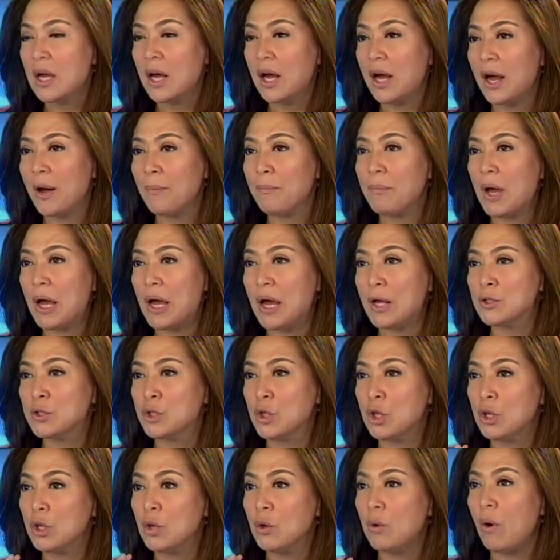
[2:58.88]
Um,
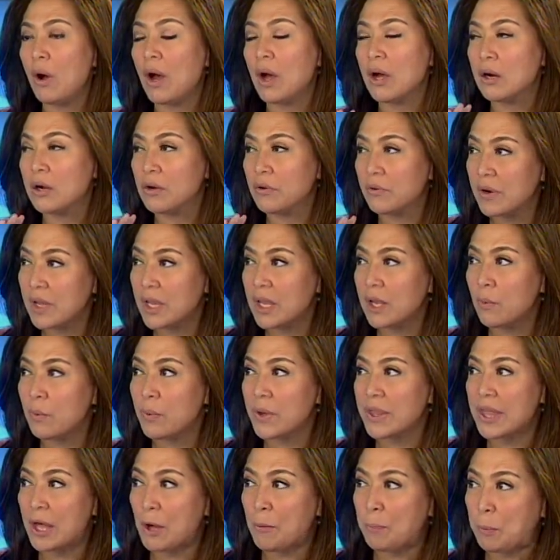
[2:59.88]
do you agree
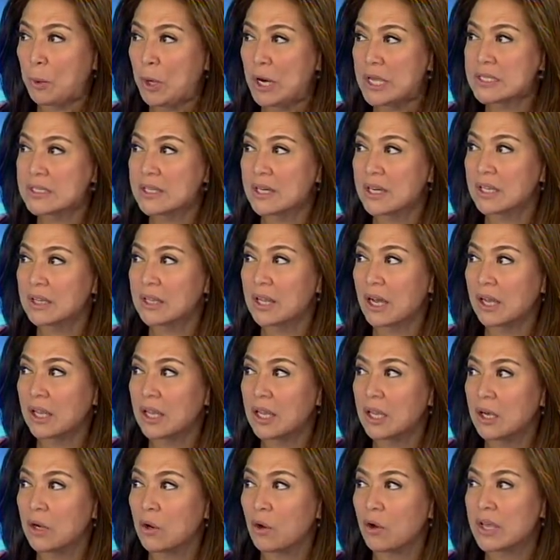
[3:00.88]
with how President
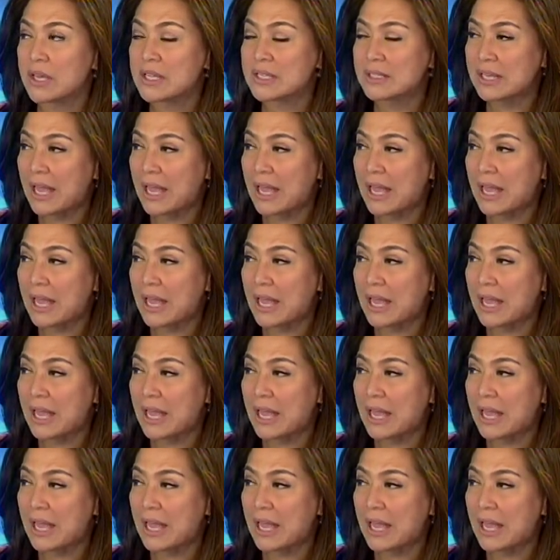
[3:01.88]
Aquino mm-hmm. is